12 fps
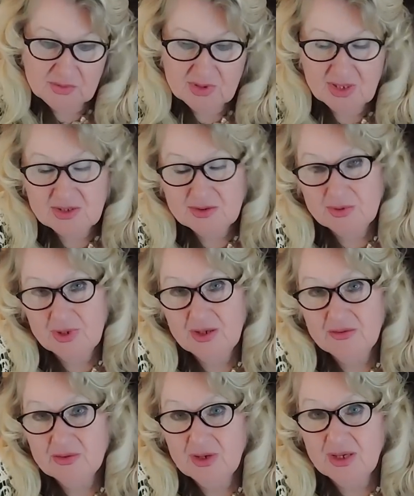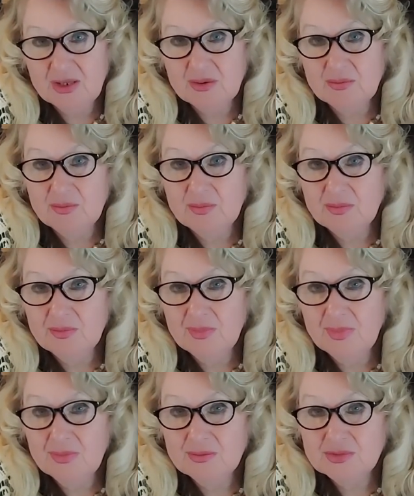few days we have rain.
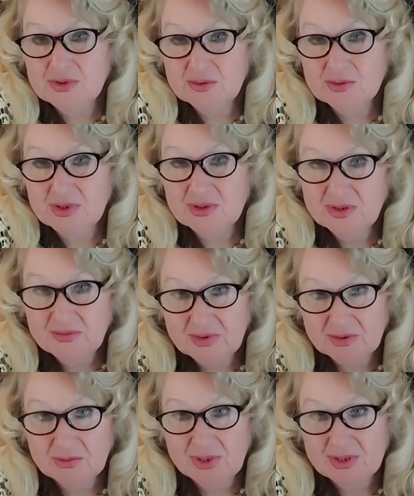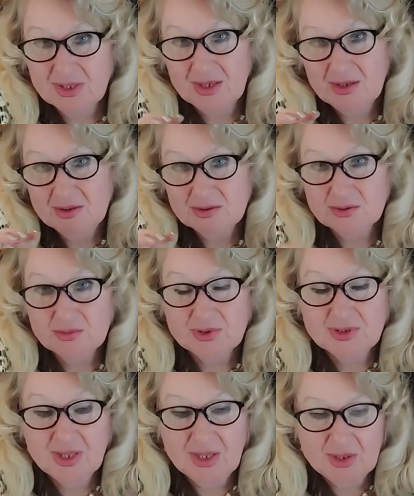So the river went a little
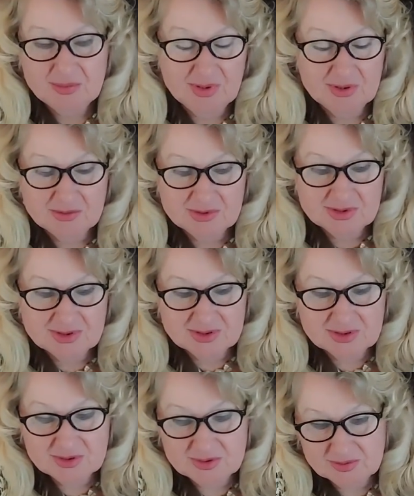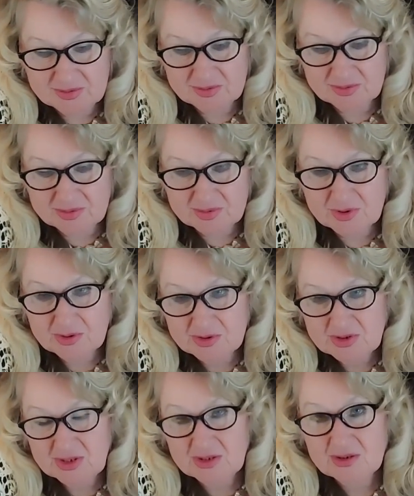bit up. I was
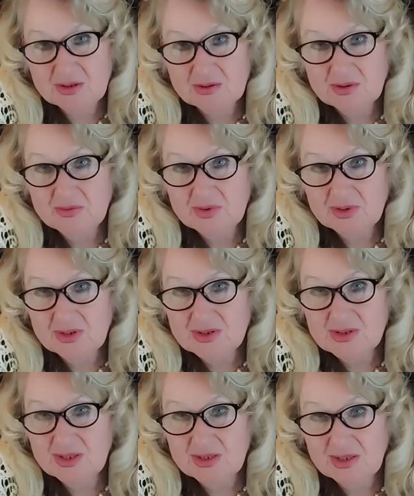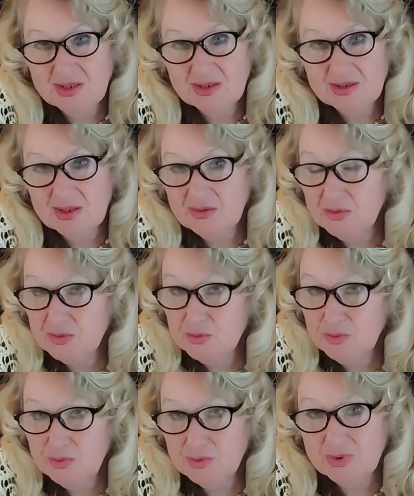crossing the river yesterday, and I thought,
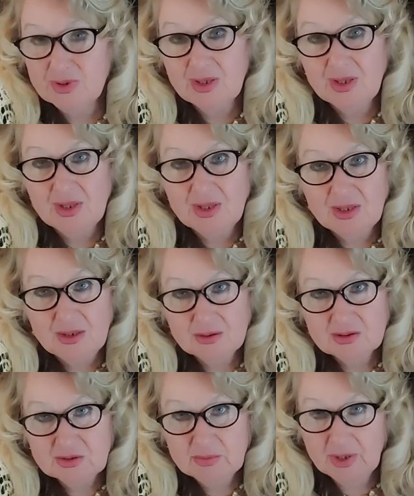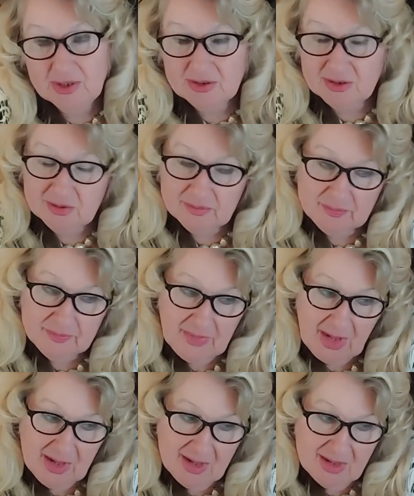"Ooh, looks better."
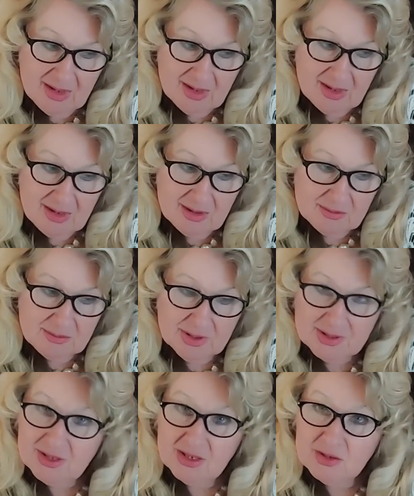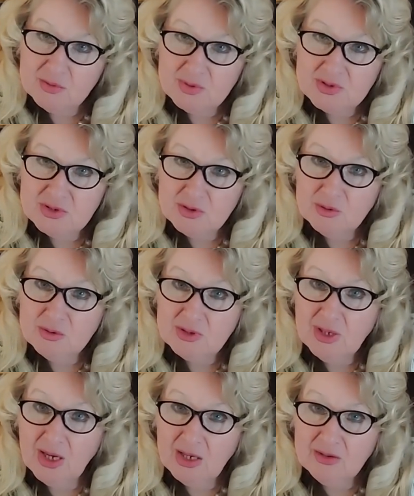But it was so
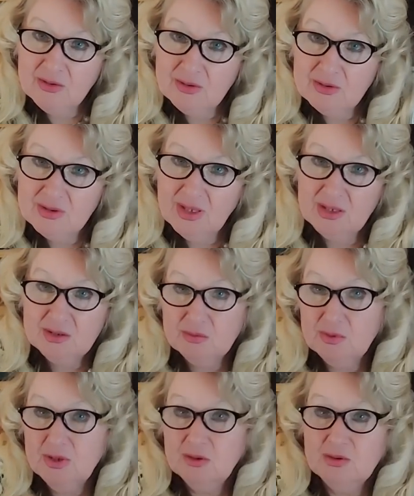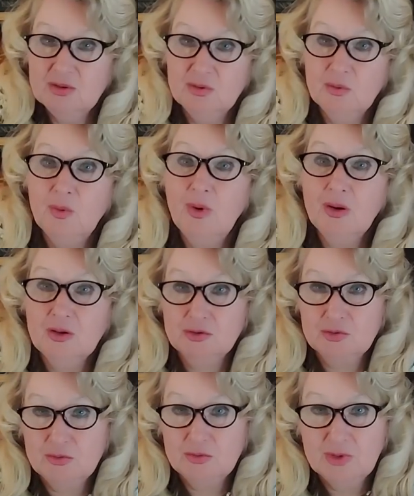dry that we could walk
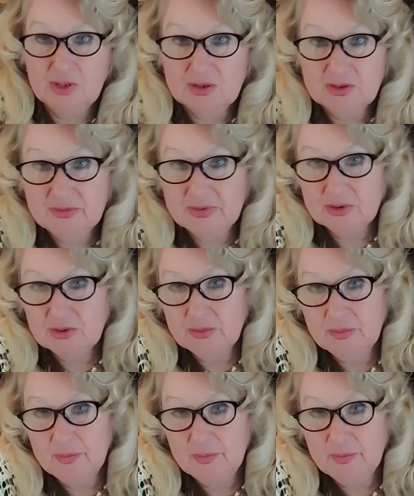through the river